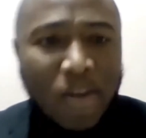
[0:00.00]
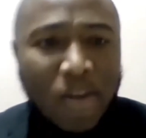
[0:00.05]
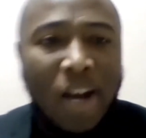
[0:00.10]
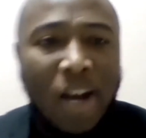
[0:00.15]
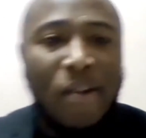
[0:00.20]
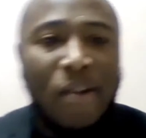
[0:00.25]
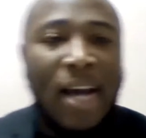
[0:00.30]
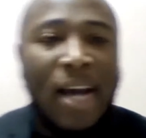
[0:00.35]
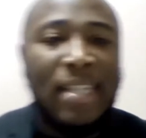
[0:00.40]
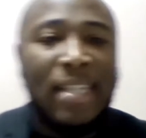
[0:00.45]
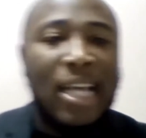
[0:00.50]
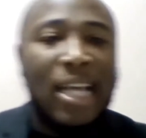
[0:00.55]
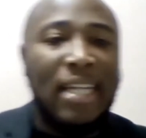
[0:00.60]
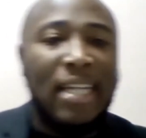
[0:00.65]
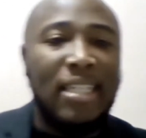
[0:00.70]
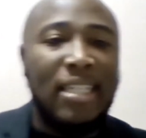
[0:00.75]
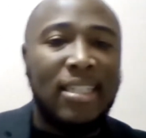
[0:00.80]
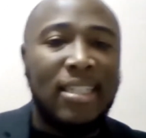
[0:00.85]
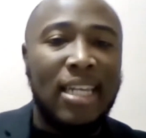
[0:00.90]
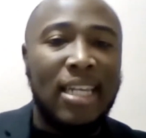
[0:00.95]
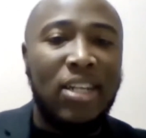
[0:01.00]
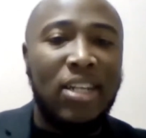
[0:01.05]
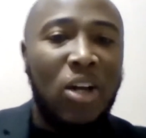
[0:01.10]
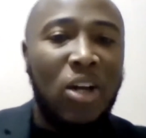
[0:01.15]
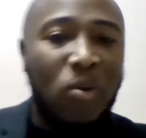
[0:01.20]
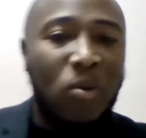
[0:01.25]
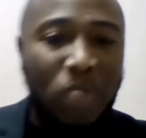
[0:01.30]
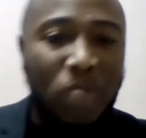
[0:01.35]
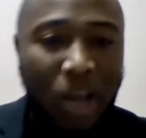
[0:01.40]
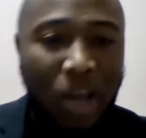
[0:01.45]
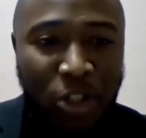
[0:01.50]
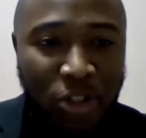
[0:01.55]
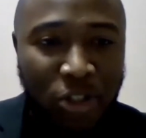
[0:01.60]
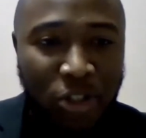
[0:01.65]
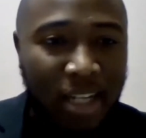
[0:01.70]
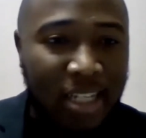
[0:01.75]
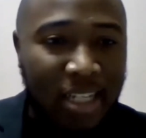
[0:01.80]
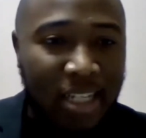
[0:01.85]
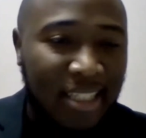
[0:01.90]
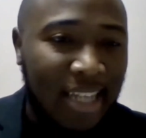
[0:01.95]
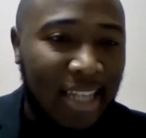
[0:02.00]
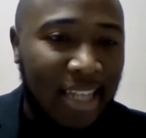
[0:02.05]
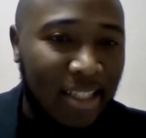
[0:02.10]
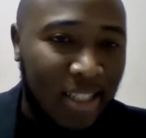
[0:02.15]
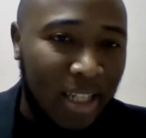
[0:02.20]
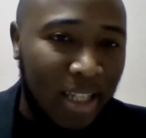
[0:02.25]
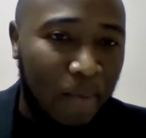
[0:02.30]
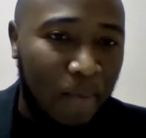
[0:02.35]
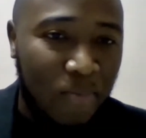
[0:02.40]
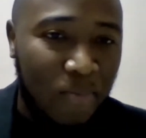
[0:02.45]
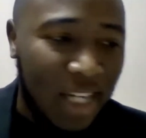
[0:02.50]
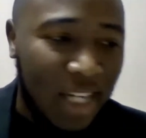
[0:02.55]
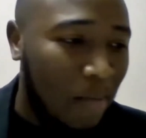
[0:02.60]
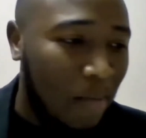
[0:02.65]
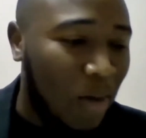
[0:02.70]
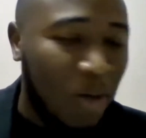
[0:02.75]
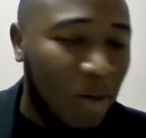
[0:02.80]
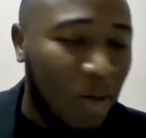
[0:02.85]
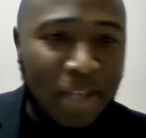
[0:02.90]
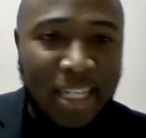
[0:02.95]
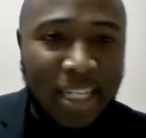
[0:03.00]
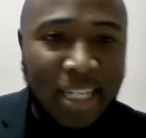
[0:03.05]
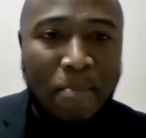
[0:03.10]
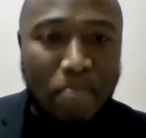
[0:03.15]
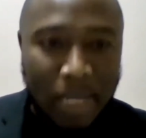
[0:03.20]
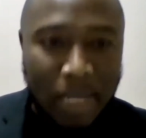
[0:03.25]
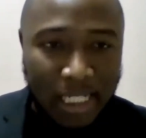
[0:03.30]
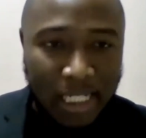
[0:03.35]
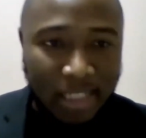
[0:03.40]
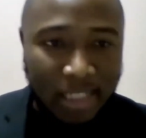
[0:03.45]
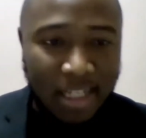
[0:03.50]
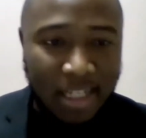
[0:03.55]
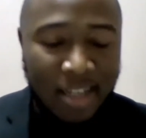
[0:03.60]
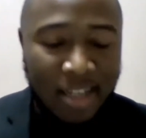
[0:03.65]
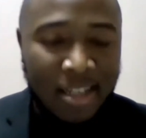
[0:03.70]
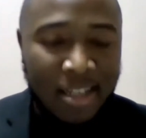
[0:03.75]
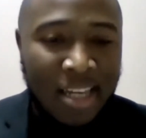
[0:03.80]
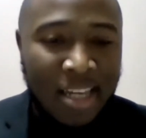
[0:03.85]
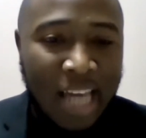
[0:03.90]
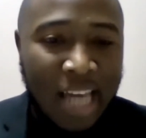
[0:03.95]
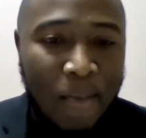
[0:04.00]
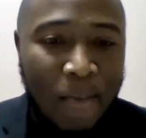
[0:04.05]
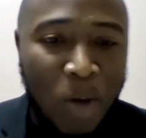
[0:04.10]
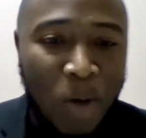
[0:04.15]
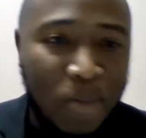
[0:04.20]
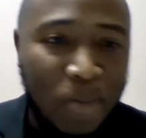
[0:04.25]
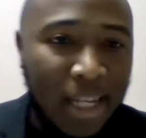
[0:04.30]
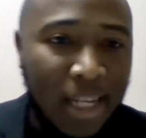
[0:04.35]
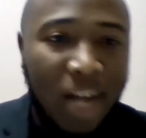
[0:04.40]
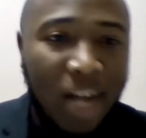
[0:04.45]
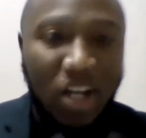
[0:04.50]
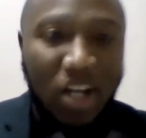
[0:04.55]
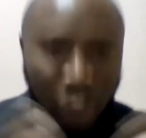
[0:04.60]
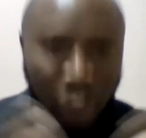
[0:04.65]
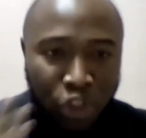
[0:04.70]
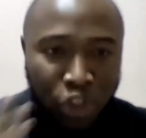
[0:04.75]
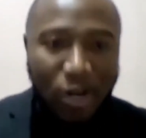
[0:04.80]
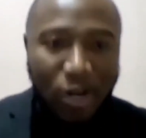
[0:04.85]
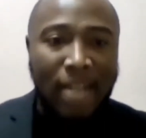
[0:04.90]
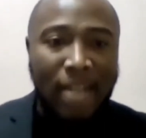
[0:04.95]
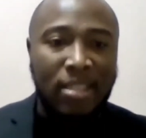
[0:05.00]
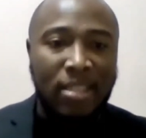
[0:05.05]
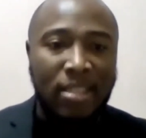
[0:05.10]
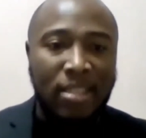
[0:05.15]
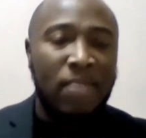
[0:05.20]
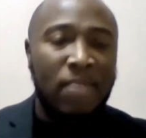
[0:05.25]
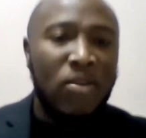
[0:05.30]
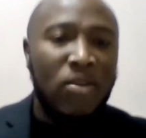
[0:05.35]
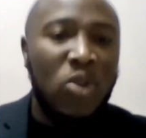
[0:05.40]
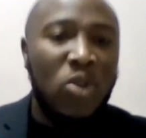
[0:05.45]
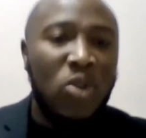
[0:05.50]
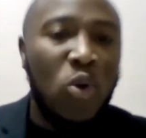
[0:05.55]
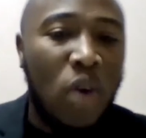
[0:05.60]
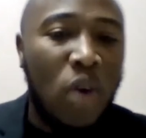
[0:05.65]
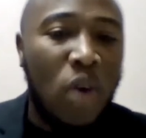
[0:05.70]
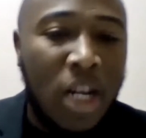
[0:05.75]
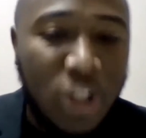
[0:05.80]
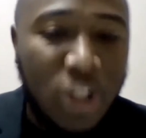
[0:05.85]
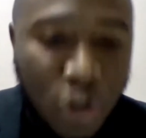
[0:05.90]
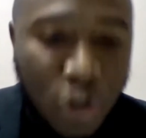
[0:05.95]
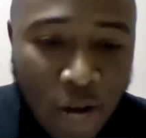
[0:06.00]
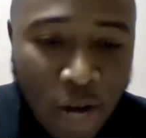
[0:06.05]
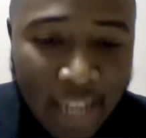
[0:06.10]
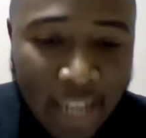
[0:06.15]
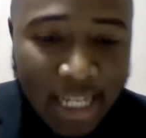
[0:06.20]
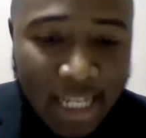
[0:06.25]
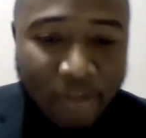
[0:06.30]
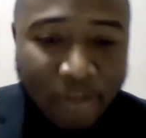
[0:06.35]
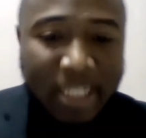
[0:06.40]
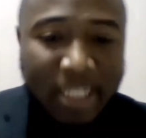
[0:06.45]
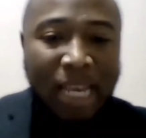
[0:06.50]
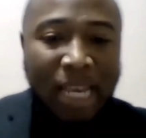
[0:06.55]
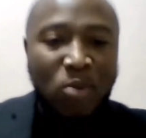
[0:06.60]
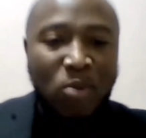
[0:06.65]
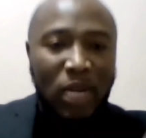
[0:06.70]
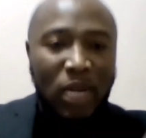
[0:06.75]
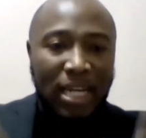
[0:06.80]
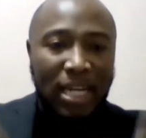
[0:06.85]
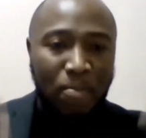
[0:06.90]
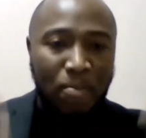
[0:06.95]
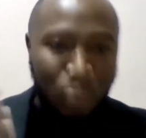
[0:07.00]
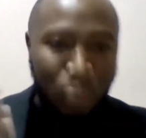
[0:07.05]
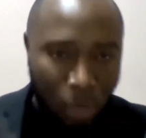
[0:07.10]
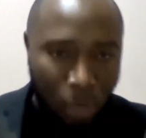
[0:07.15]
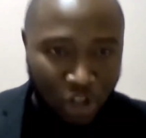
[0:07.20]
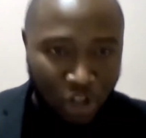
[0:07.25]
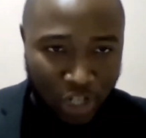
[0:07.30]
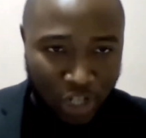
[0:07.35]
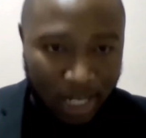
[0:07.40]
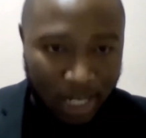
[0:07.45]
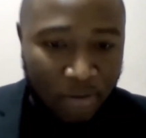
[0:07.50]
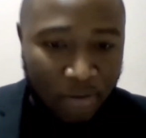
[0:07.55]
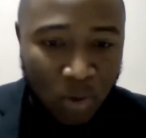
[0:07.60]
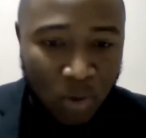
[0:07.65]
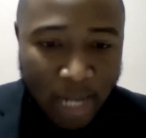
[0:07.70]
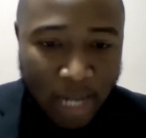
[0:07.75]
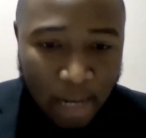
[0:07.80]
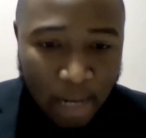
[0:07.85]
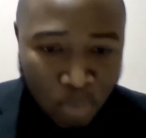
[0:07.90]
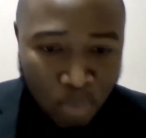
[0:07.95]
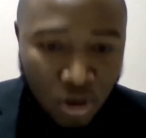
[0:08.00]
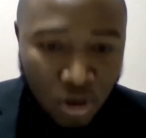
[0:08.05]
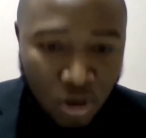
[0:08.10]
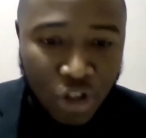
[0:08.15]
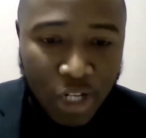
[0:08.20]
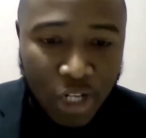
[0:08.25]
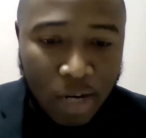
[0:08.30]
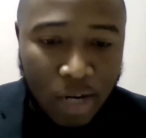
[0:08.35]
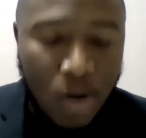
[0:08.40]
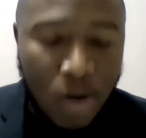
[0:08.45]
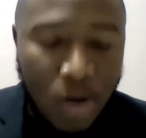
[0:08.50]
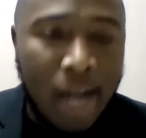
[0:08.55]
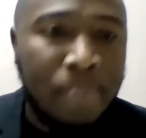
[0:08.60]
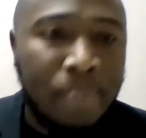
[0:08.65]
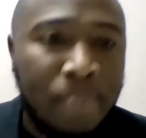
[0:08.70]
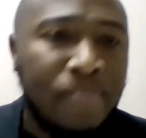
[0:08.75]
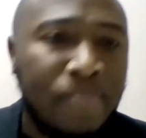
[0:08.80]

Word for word: All right. And he said, now I want you to understand something about being a builder, about being a contractor. No contractor. Every time you get a project, if you get a project, right,